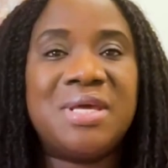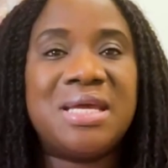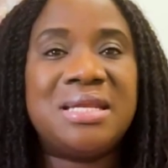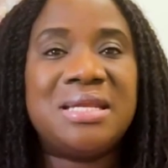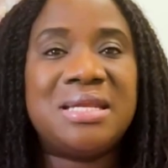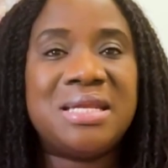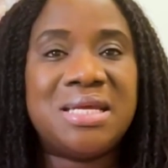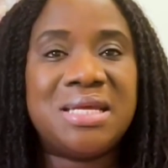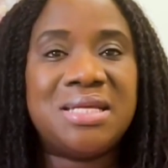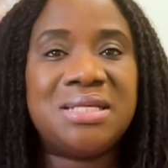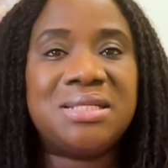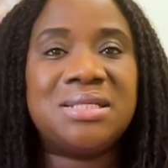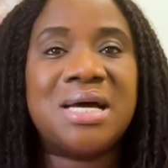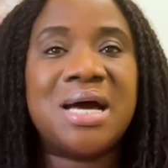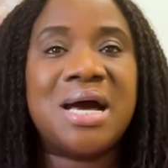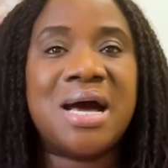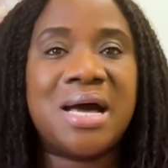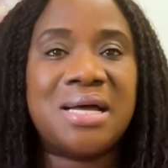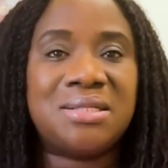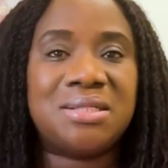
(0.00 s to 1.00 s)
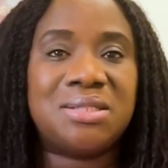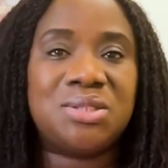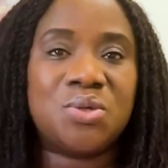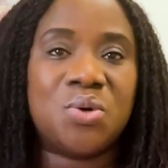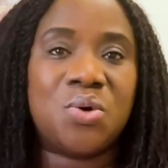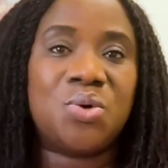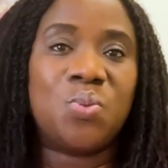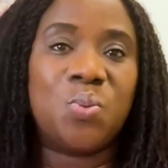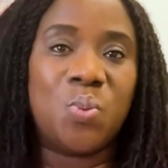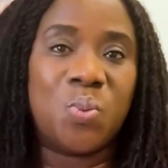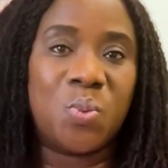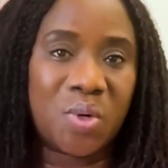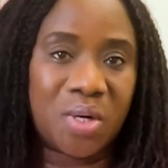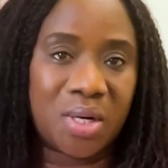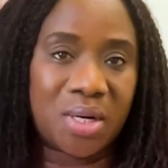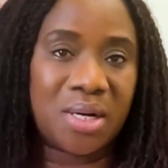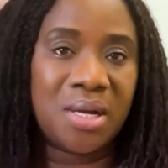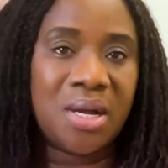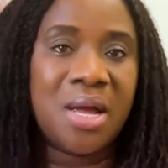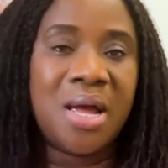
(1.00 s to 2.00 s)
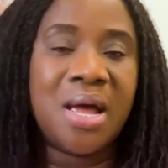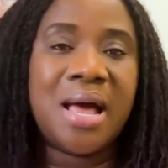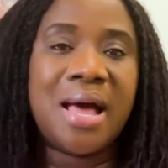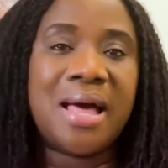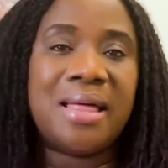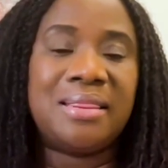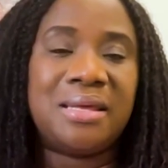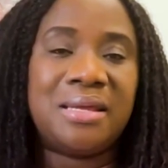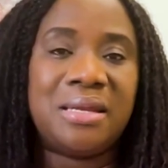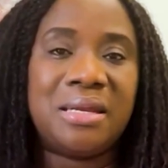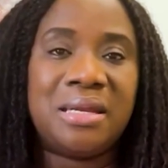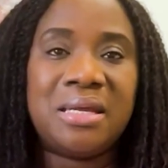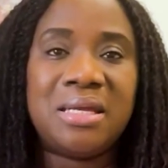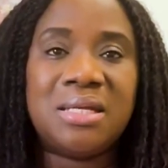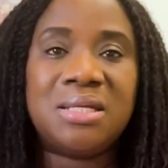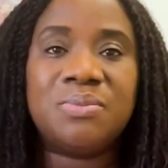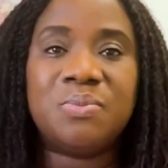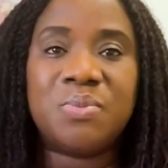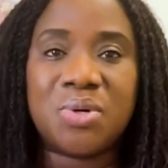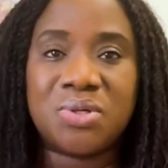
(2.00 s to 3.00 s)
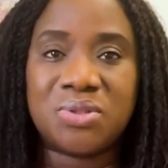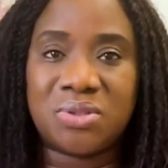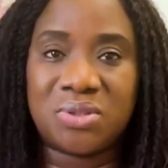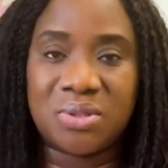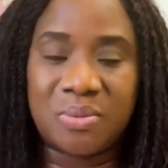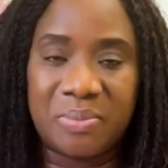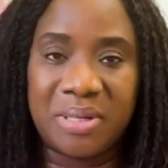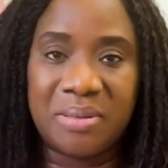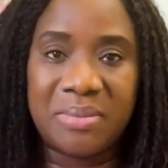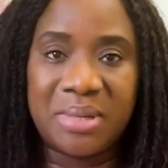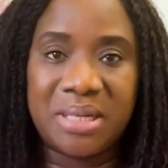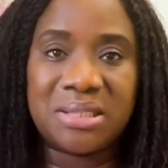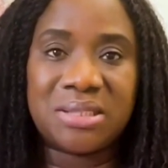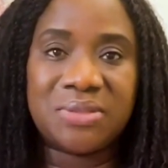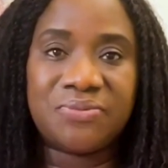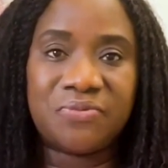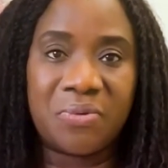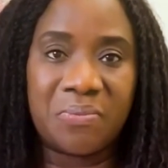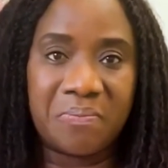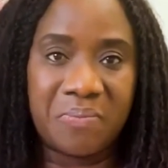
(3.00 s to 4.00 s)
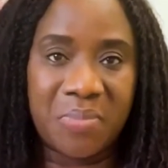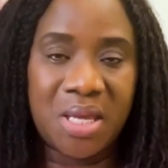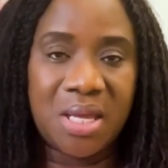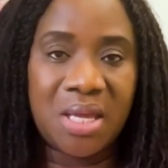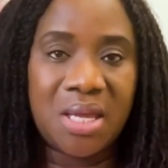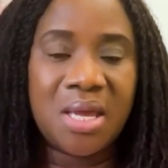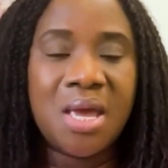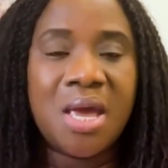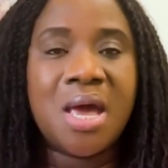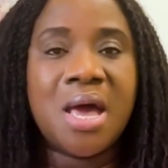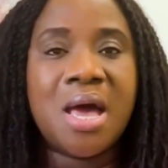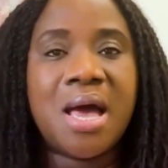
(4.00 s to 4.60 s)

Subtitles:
they need hands-on work and they need more supplements from me,